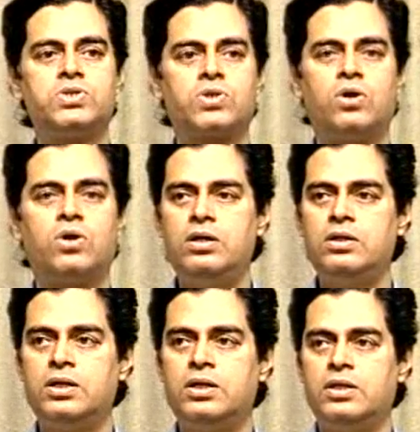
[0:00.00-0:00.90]
called,
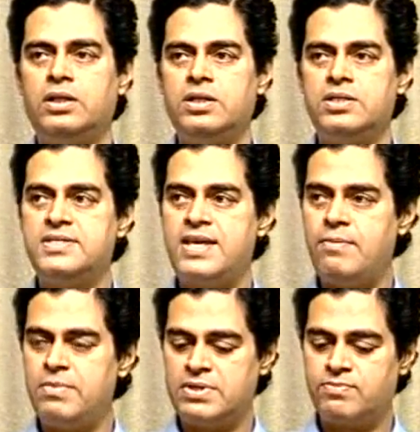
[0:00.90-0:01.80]
the same
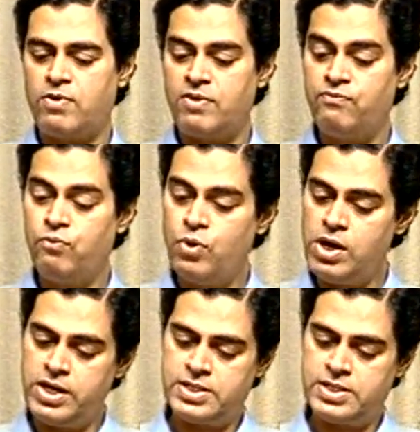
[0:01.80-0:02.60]
is called fully,